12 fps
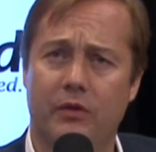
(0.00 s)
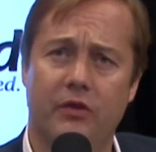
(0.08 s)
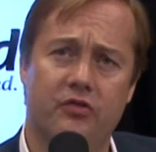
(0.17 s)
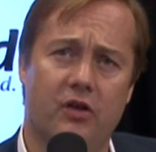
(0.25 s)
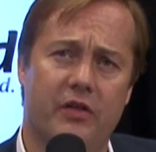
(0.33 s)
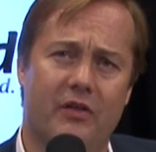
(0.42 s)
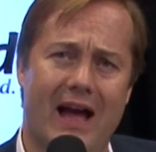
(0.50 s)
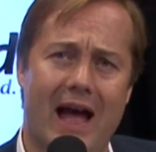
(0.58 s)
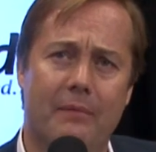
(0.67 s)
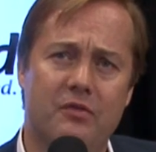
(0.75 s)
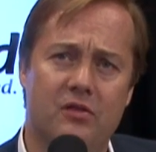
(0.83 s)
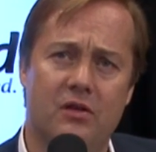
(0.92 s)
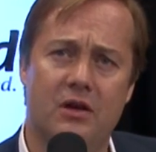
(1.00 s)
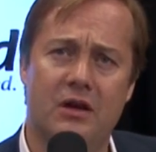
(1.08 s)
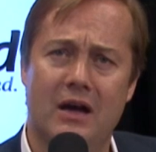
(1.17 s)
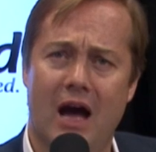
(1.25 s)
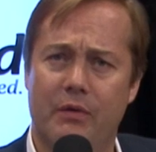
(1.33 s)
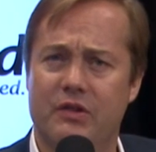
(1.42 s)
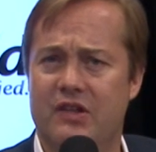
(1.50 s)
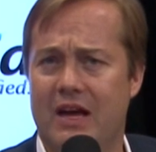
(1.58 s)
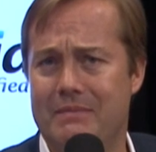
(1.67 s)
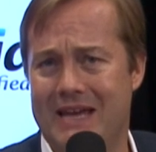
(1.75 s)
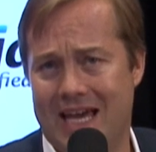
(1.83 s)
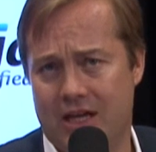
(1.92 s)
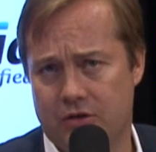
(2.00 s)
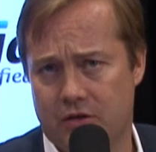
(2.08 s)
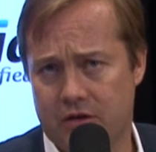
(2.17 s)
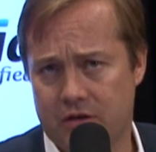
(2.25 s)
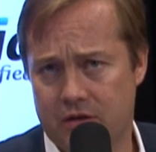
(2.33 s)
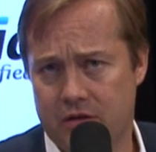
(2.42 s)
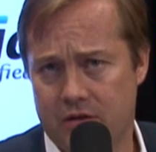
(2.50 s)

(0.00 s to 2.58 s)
when those other apps, I would say, meandered?